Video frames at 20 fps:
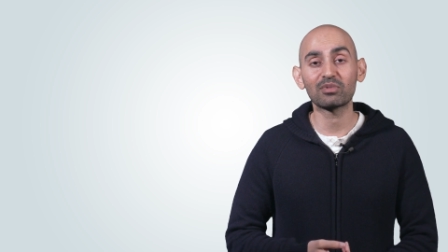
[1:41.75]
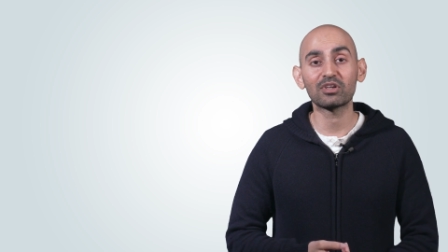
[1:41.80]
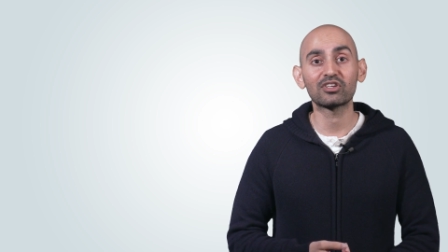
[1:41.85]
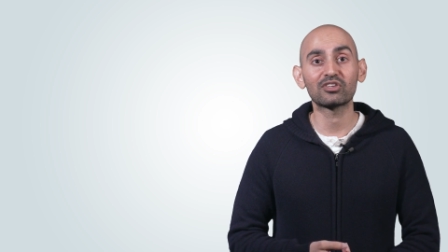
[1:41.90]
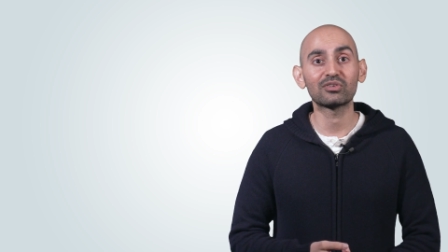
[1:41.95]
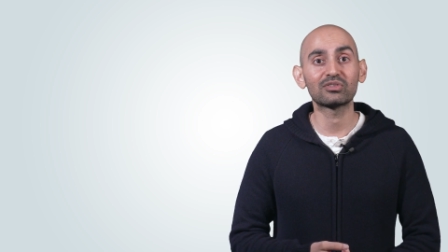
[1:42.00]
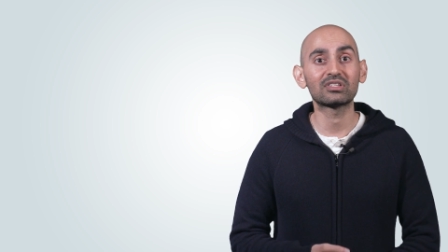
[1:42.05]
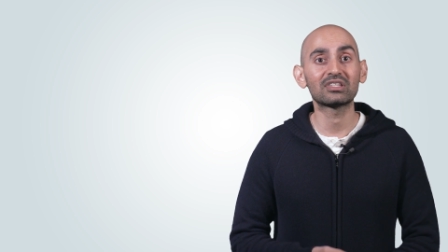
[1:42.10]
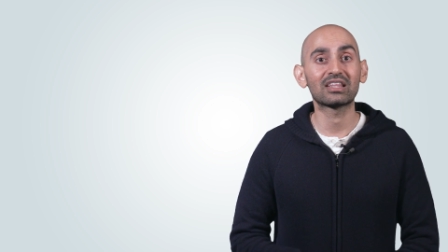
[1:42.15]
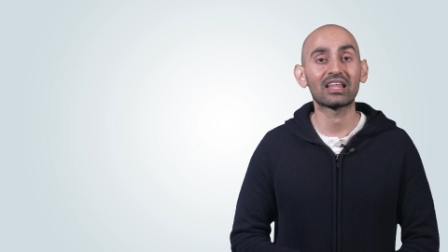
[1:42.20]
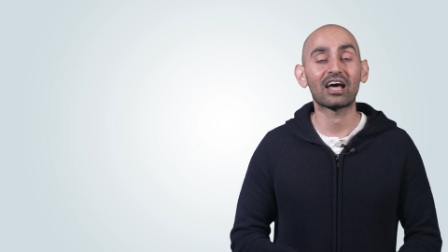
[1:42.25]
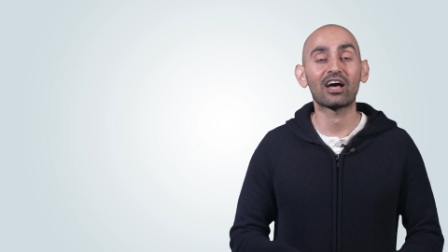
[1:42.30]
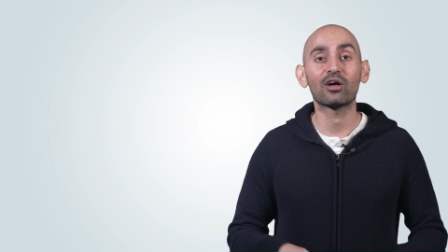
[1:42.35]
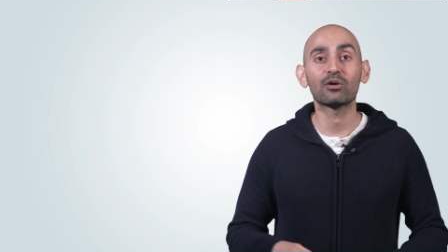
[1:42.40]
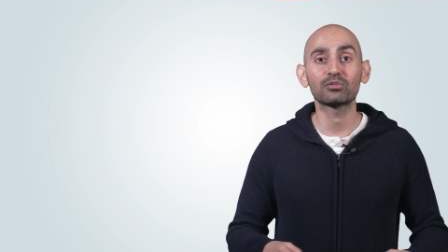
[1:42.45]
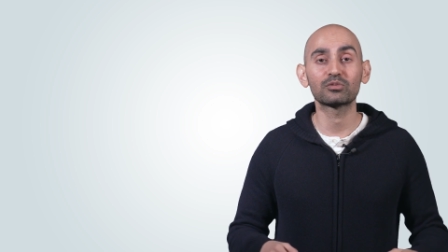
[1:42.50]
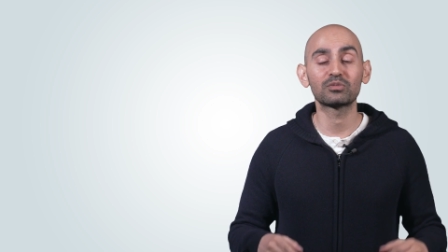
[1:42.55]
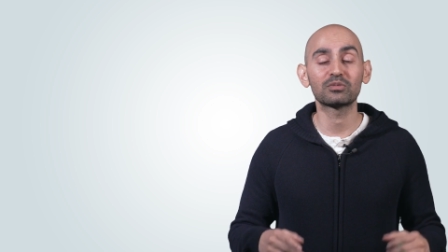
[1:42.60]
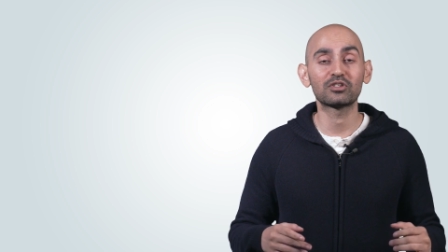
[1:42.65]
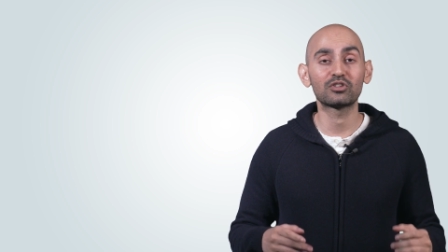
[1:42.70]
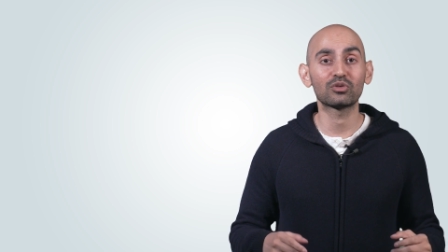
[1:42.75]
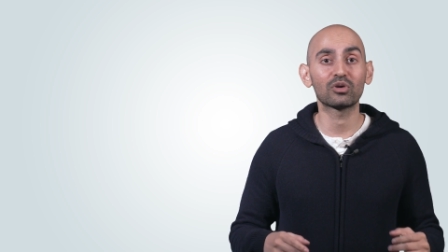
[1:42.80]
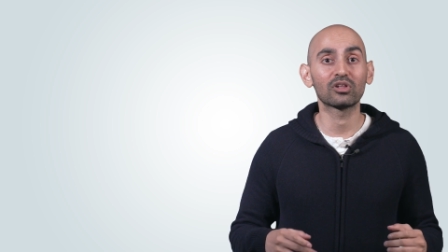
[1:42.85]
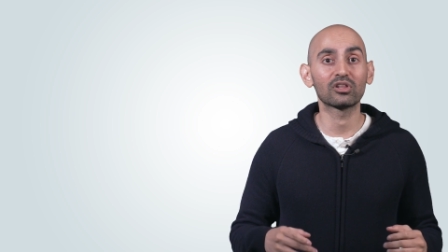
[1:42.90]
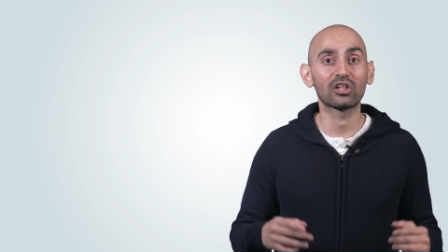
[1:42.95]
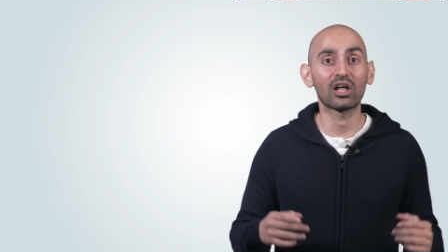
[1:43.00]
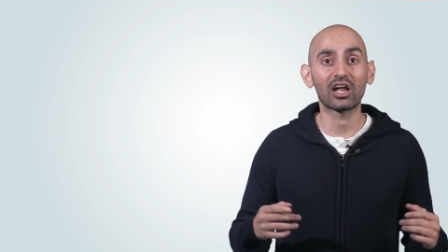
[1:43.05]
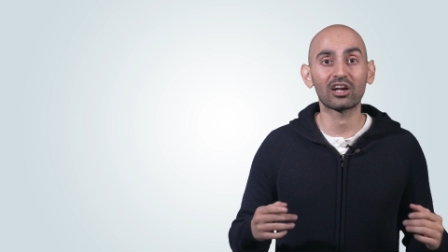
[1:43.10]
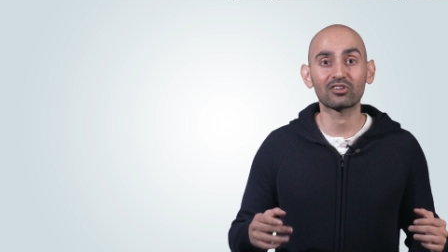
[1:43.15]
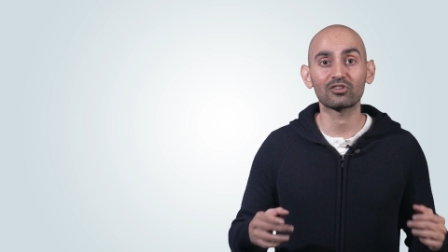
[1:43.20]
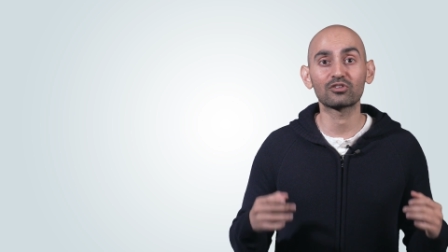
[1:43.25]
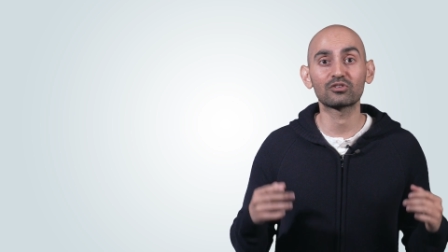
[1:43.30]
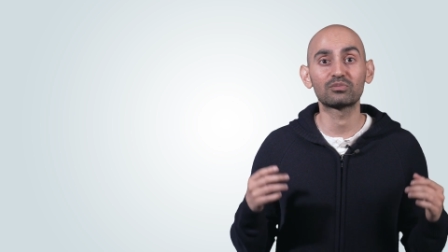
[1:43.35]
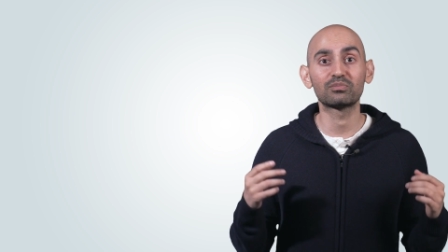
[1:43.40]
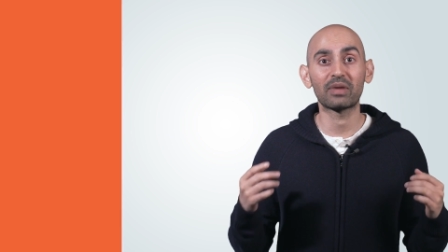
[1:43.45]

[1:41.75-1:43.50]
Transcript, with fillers: been using that helps me do a lot of those